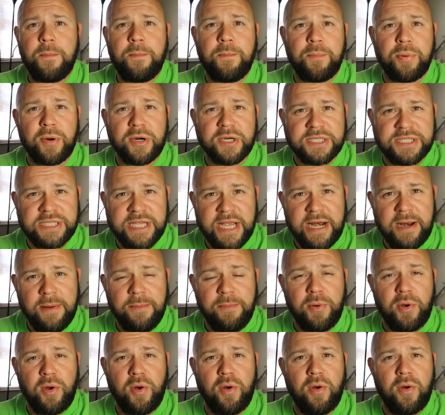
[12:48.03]

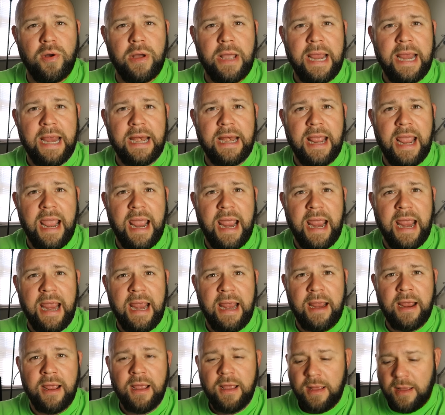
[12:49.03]
presentable in
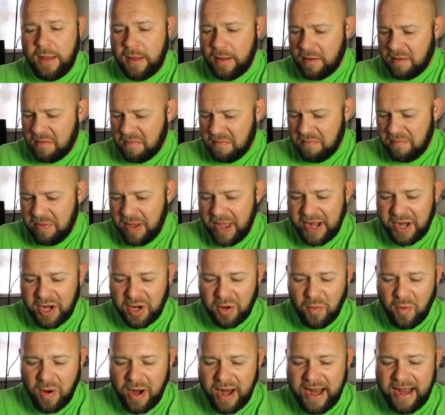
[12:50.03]
a
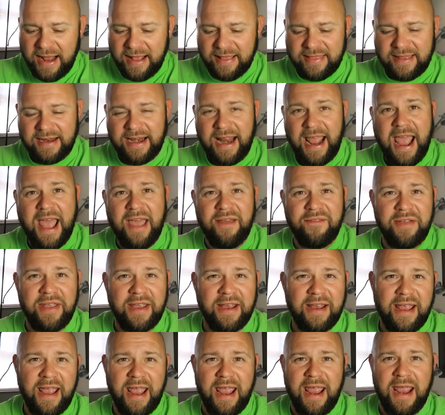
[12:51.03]
better way than
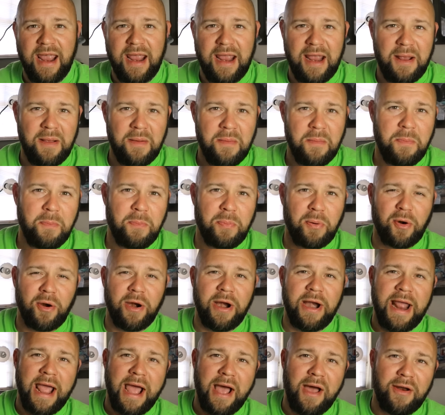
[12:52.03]
having a
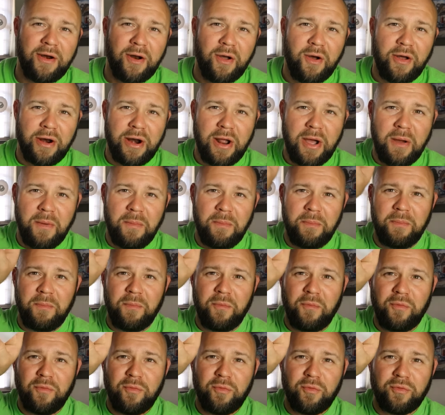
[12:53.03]
printout on a
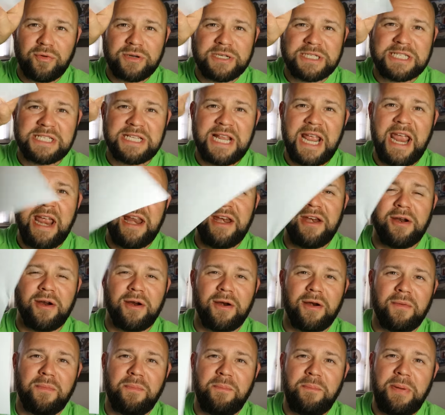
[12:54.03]

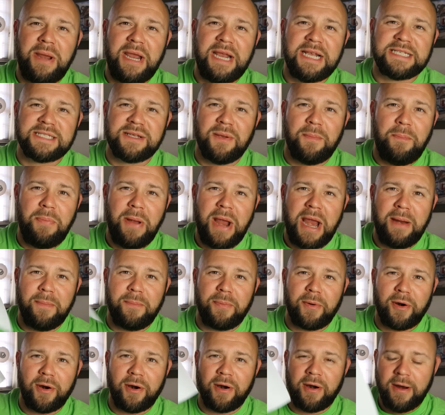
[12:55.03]
standard piece of
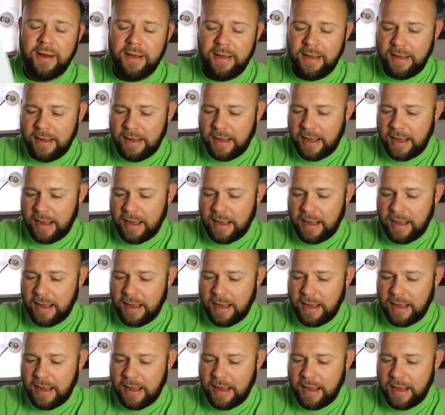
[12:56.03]
paper.